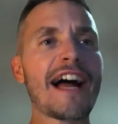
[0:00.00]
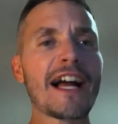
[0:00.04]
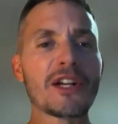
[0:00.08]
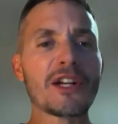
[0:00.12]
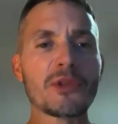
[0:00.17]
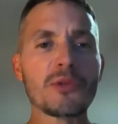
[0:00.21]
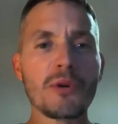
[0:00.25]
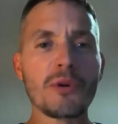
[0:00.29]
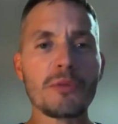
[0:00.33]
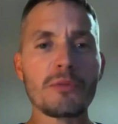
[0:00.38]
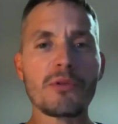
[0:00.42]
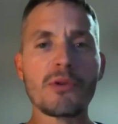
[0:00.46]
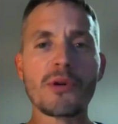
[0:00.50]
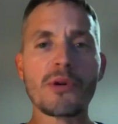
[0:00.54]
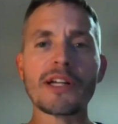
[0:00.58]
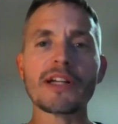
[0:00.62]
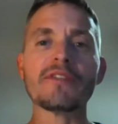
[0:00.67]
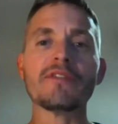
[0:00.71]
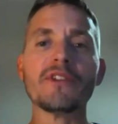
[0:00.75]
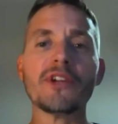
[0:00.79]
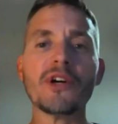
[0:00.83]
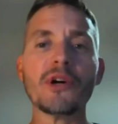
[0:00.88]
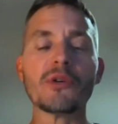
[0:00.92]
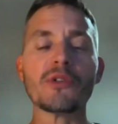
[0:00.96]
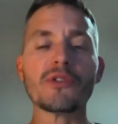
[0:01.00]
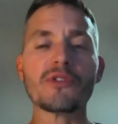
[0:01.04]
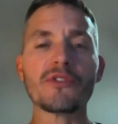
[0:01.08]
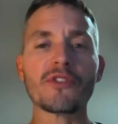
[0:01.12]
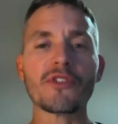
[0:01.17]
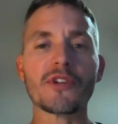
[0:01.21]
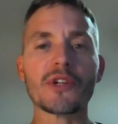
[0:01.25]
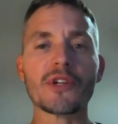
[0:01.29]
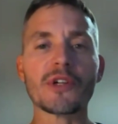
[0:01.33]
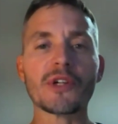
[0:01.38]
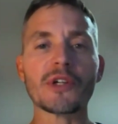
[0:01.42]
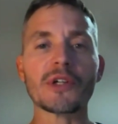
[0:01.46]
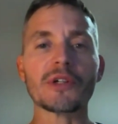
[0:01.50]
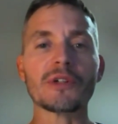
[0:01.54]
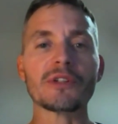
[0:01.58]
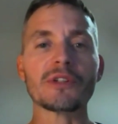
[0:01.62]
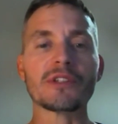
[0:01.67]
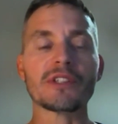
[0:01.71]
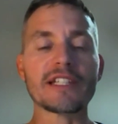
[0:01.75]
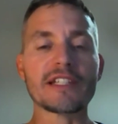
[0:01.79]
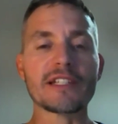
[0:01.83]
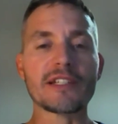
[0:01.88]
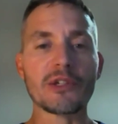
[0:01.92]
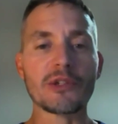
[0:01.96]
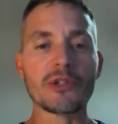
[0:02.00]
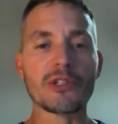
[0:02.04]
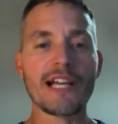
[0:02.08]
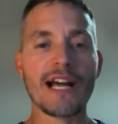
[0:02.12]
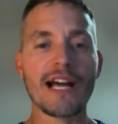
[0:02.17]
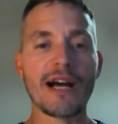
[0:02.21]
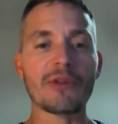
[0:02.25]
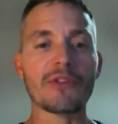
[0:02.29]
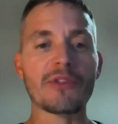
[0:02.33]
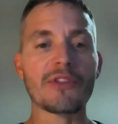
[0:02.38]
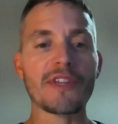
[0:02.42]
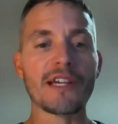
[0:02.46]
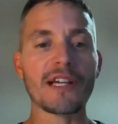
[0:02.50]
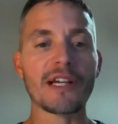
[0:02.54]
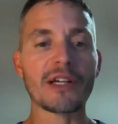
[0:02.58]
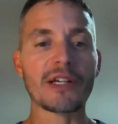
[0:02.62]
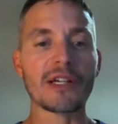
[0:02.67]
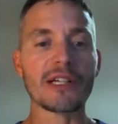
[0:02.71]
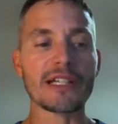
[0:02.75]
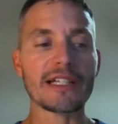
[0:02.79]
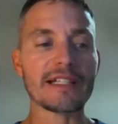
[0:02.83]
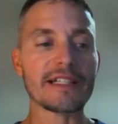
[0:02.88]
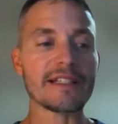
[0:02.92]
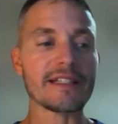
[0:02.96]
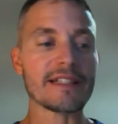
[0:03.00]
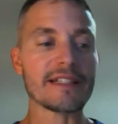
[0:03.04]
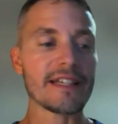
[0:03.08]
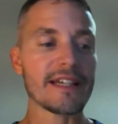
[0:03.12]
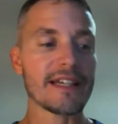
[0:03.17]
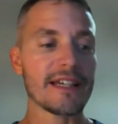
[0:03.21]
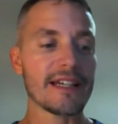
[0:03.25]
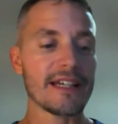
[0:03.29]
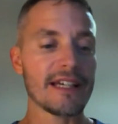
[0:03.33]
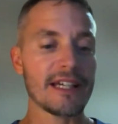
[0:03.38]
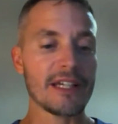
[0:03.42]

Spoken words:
factual point of note for listeners out there is,